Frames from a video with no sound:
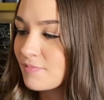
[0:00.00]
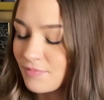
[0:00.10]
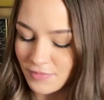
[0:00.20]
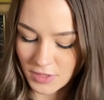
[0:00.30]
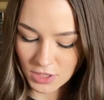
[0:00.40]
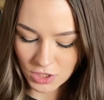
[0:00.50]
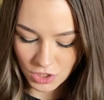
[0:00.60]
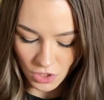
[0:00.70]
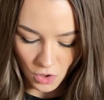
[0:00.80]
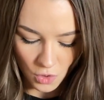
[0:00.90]

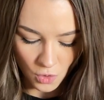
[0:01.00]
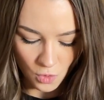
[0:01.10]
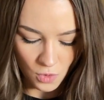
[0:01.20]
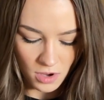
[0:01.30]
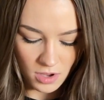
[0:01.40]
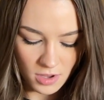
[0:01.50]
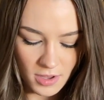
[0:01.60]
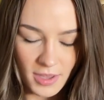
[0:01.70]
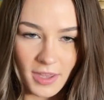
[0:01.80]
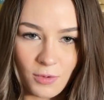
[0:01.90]
so
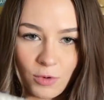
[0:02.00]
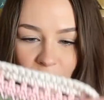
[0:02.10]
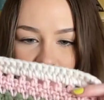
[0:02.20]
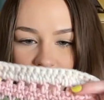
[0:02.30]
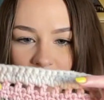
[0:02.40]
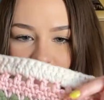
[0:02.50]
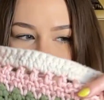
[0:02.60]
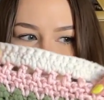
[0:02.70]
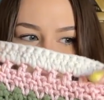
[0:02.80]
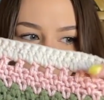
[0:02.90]
it will be getting
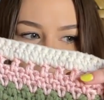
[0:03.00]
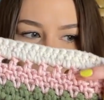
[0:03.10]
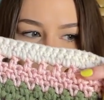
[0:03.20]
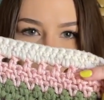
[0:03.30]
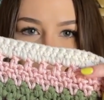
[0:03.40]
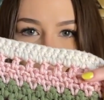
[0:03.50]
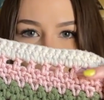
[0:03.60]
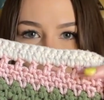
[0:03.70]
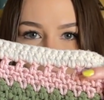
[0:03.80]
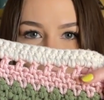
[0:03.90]
this light pink
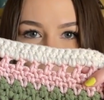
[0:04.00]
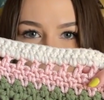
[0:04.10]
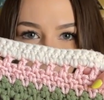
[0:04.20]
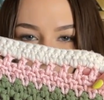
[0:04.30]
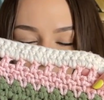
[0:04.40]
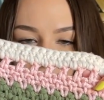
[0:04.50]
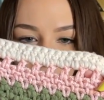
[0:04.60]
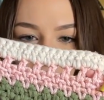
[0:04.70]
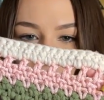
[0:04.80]
color on my blanket